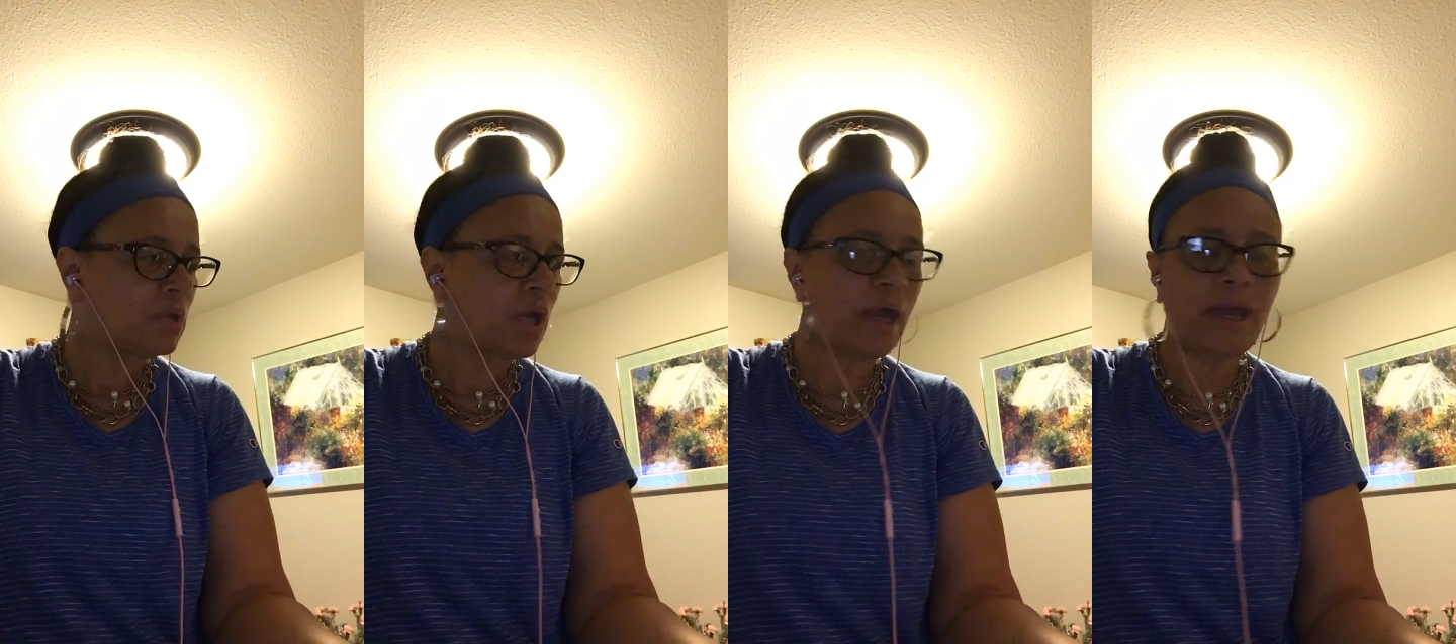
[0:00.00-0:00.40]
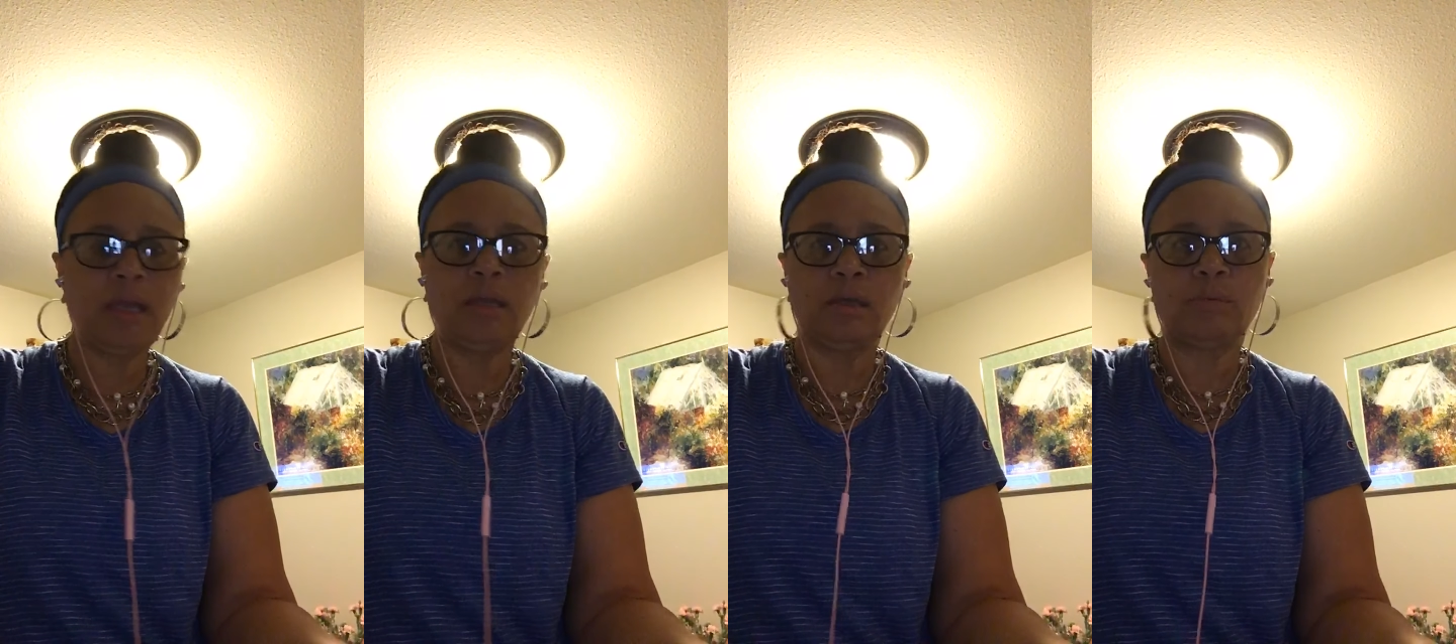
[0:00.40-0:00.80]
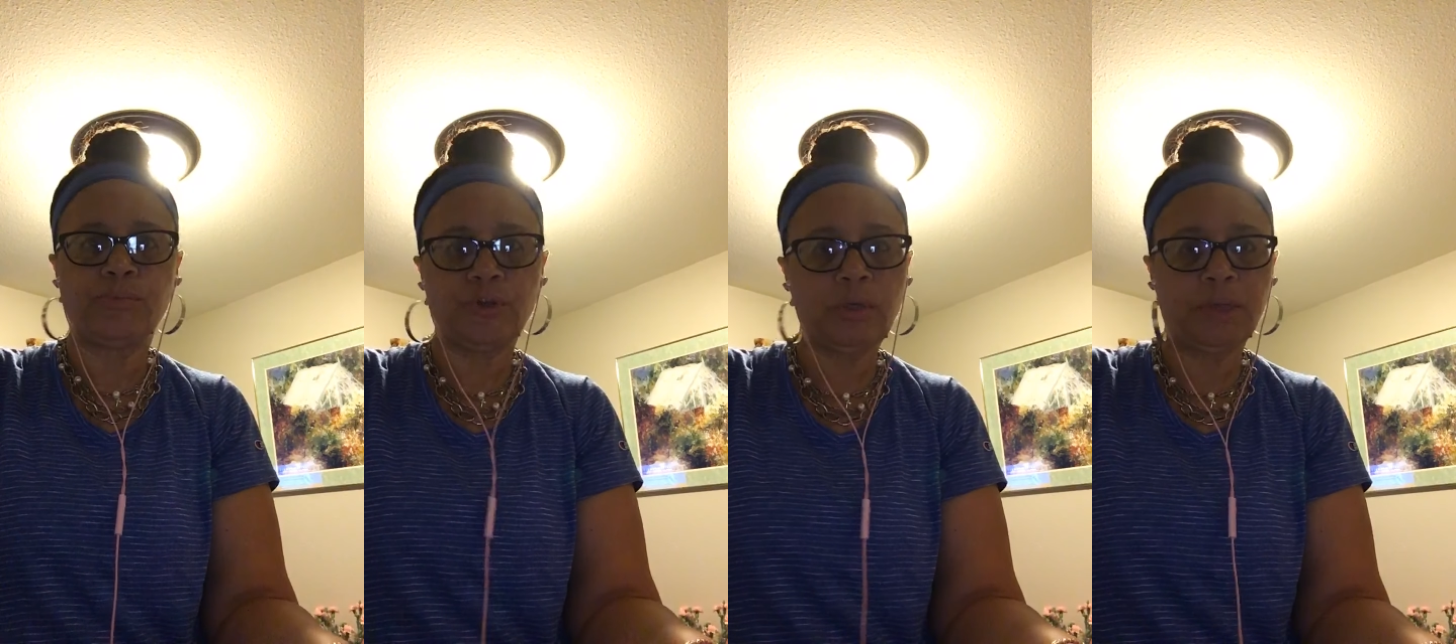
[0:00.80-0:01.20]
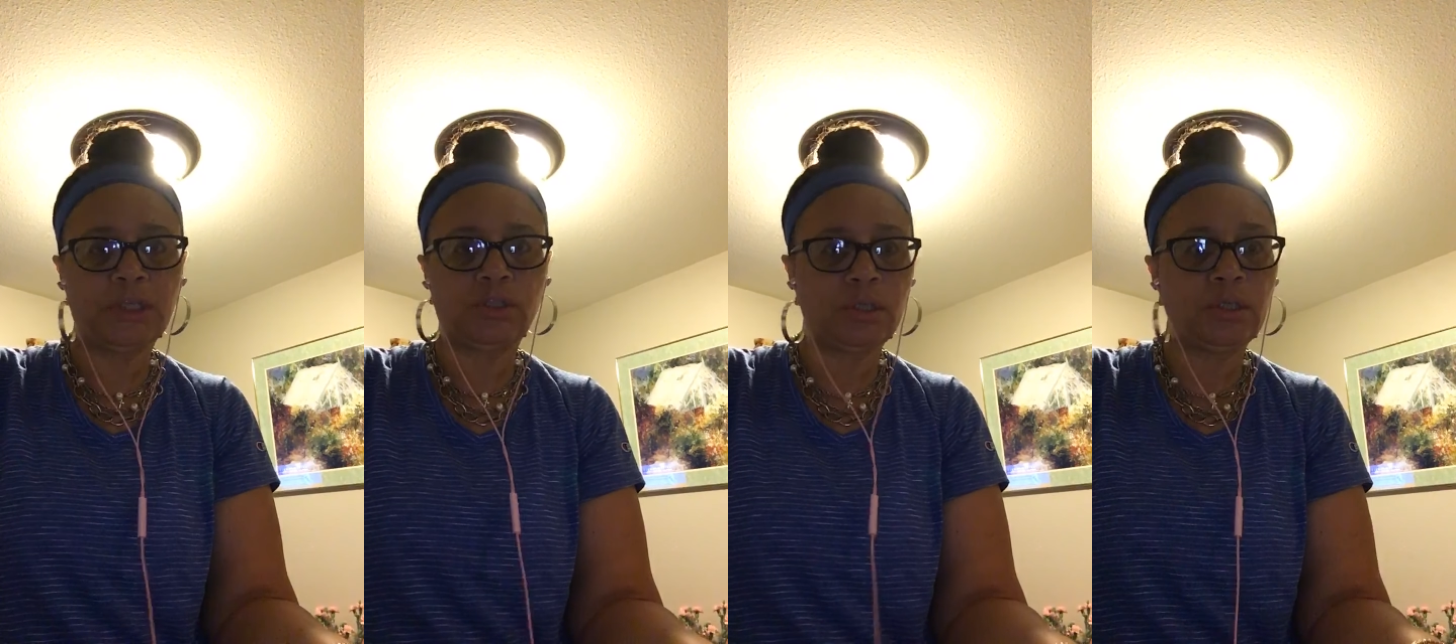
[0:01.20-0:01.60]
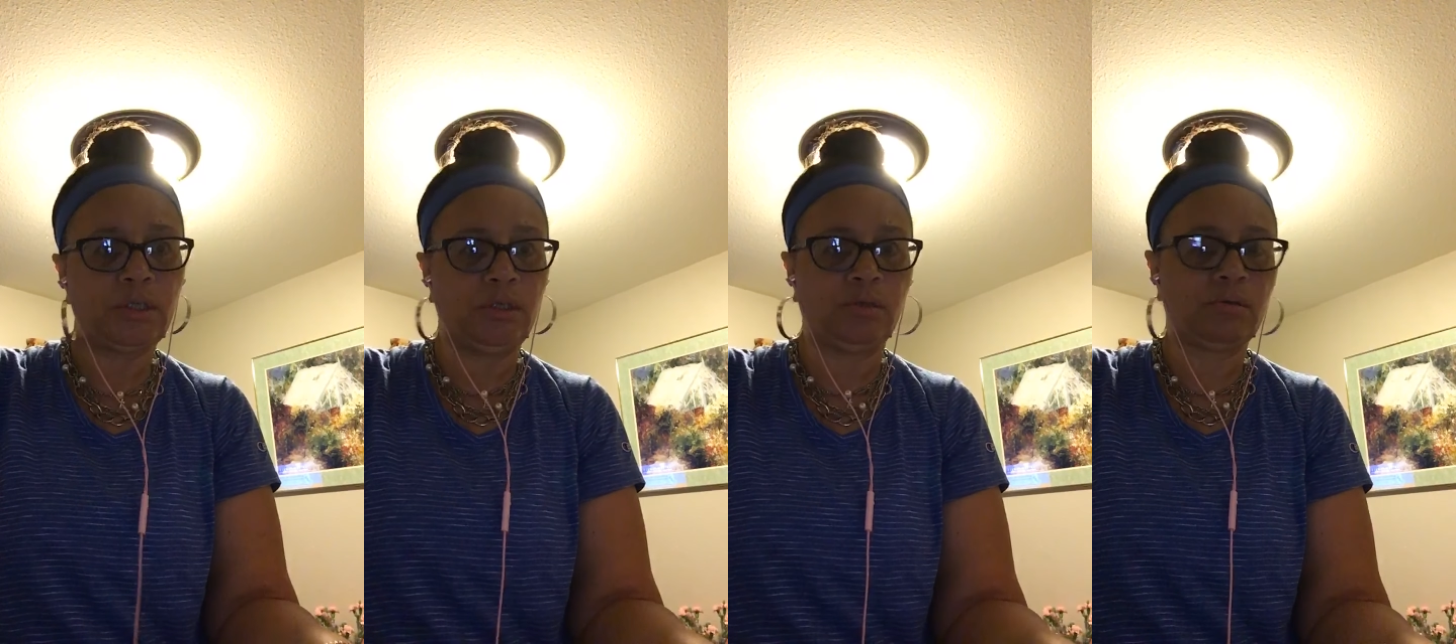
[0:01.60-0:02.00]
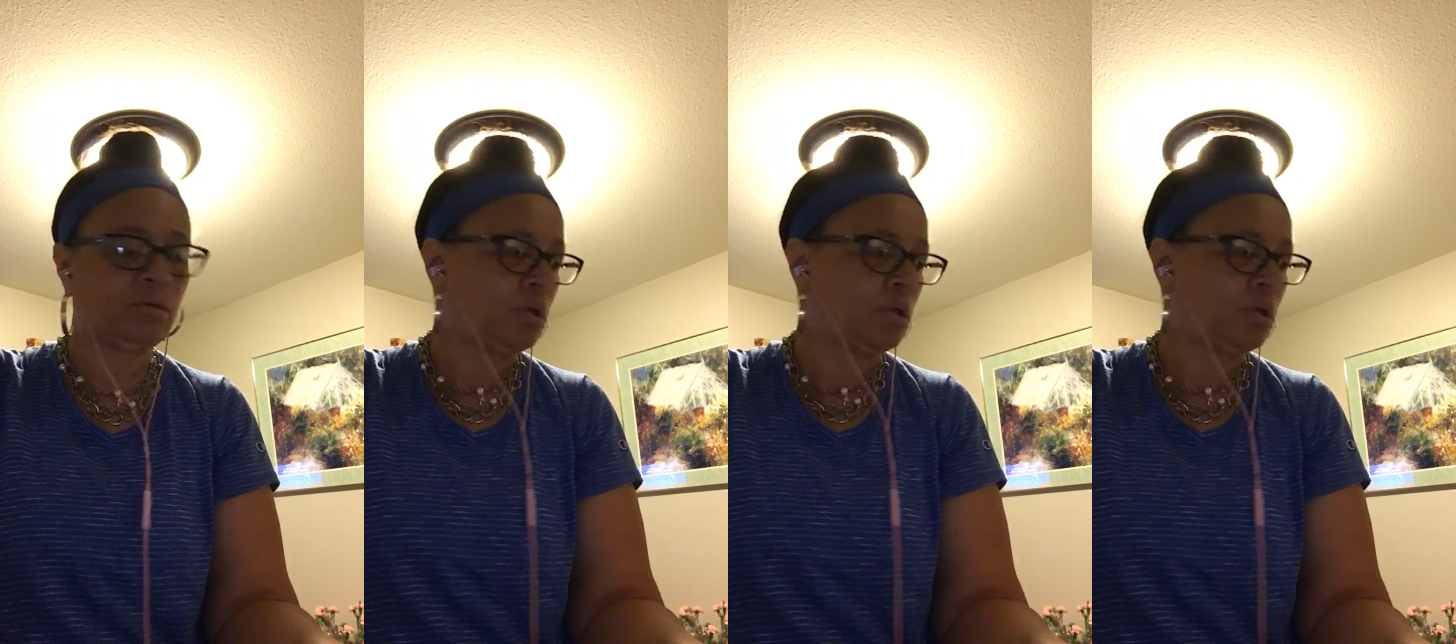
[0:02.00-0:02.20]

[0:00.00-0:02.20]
I am pretty much done here.